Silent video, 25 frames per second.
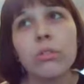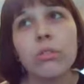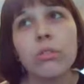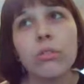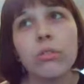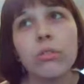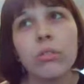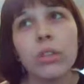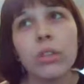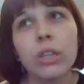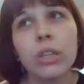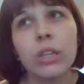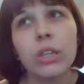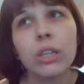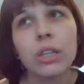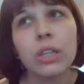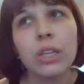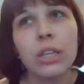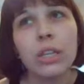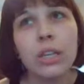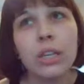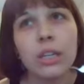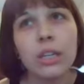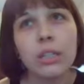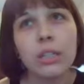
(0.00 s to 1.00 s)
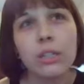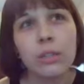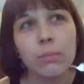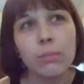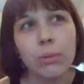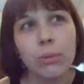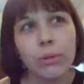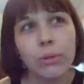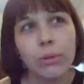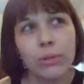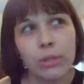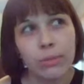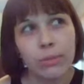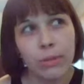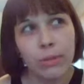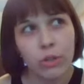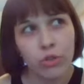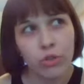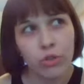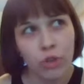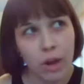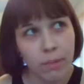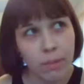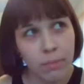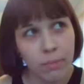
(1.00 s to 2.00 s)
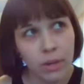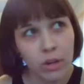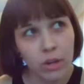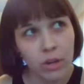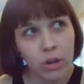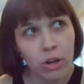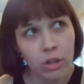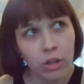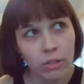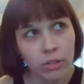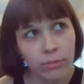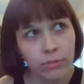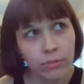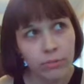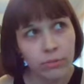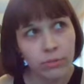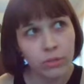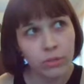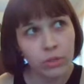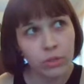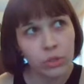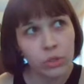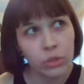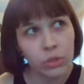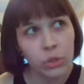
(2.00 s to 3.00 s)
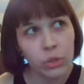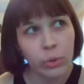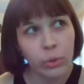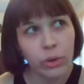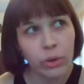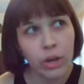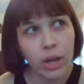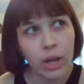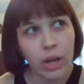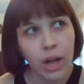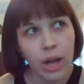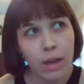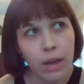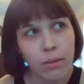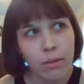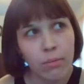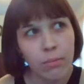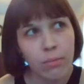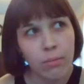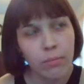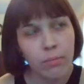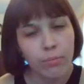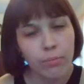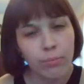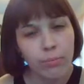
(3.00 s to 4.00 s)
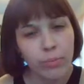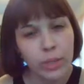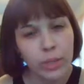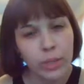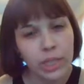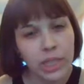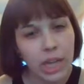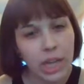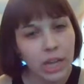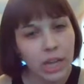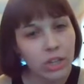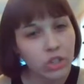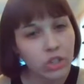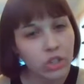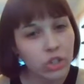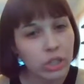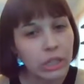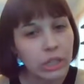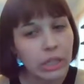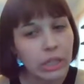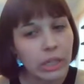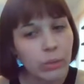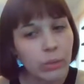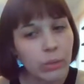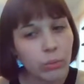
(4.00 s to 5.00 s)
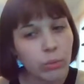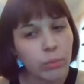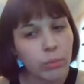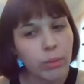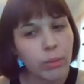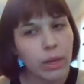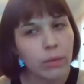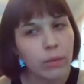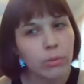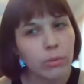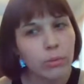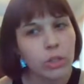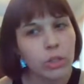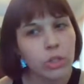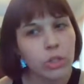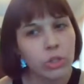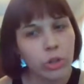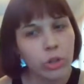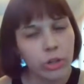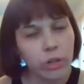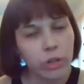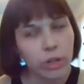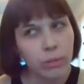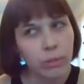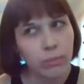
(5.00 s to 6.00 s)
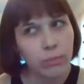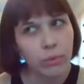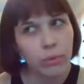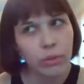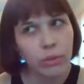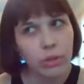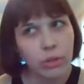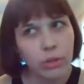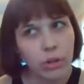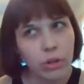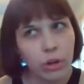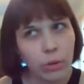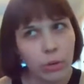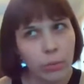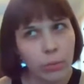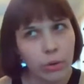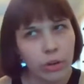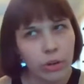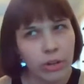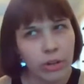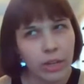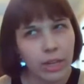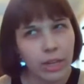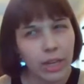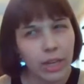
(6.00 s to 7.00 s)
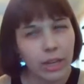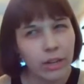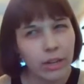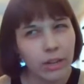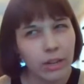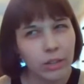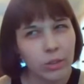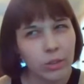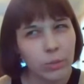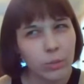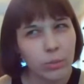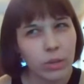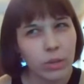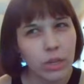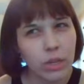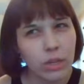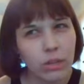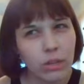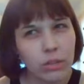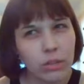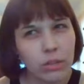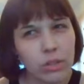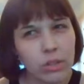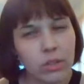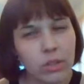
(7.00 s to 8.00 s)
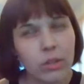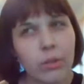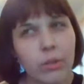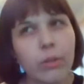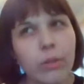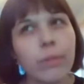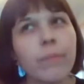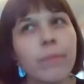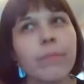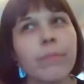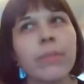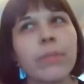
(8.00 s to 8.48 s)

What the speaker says: the heat is supposed to be dropping off. So I potentially will be able to start up on the yard work again next week. So